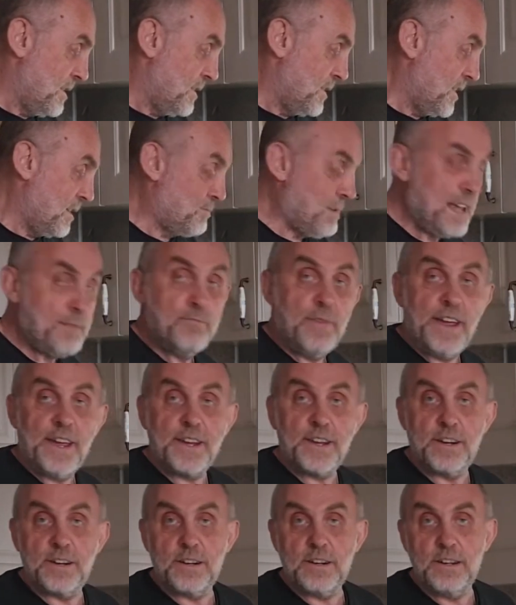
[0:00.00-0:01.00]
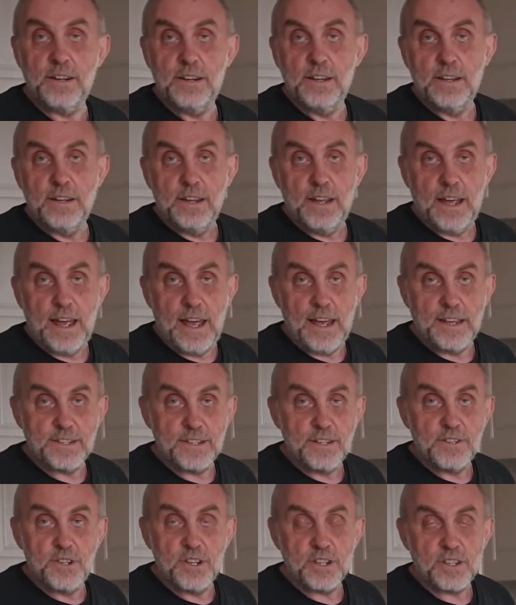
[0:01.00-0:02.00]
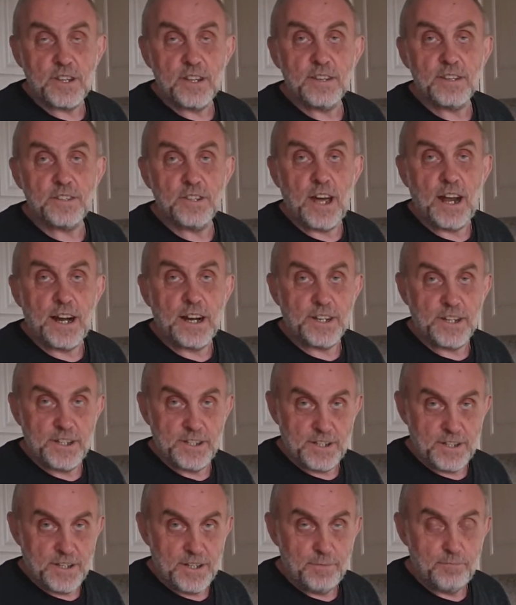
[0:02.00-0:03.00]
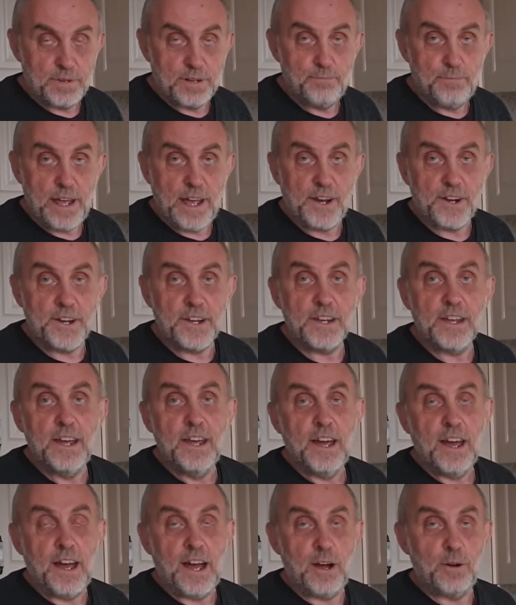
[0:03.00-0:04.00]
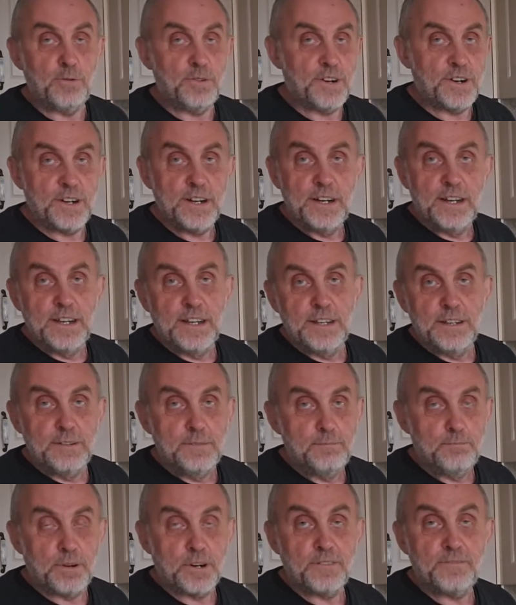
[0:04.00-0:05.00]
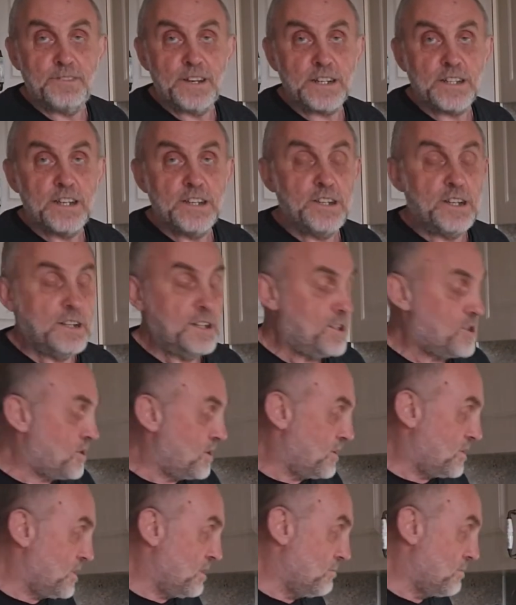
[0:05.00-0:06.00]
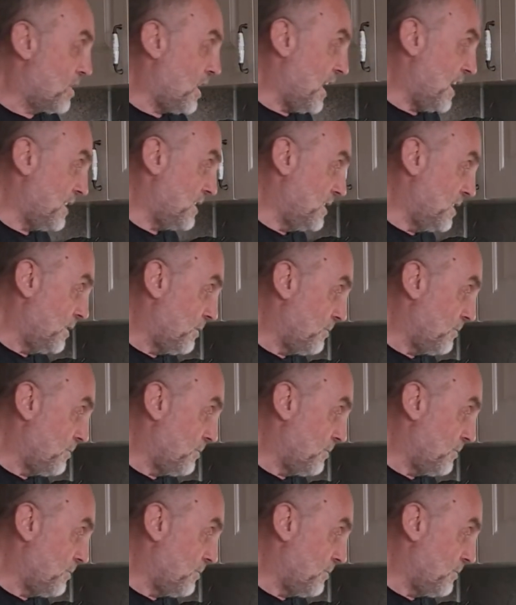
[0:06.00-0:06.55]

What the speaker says: The bread maker has just started preparing our perfect, delicious bread.